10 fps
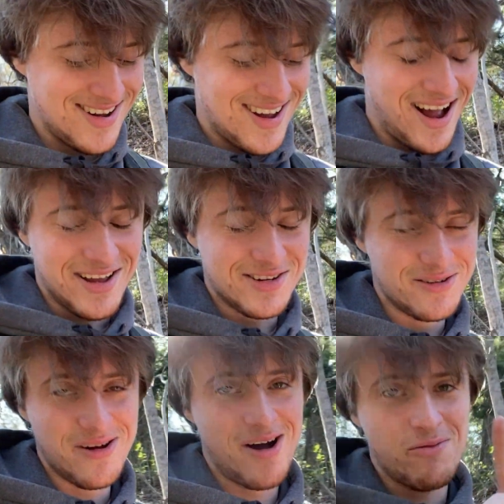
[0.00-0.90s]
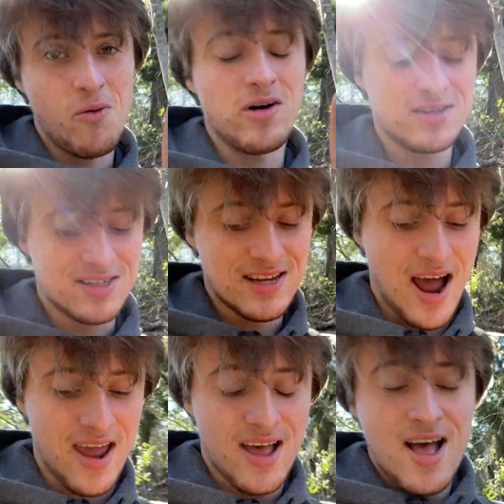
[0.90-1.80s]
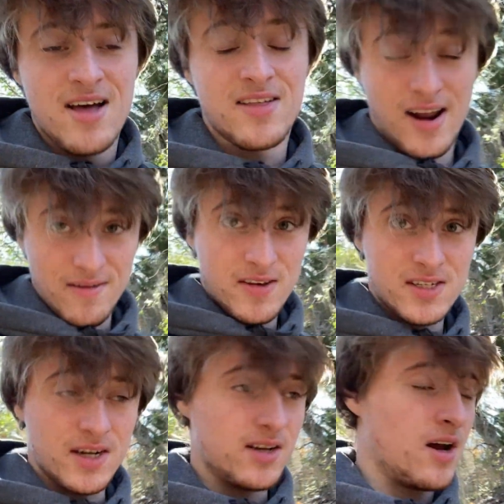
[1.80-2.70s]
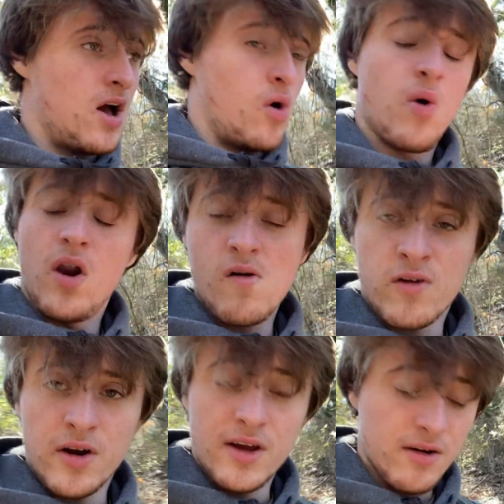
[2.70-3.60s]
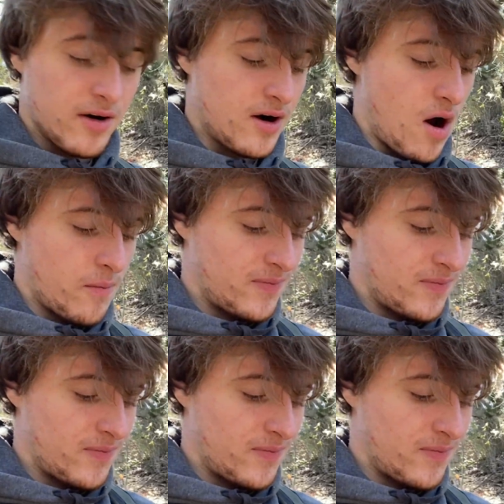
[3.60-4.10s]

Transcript: I do have one site that I visited well over a year ago.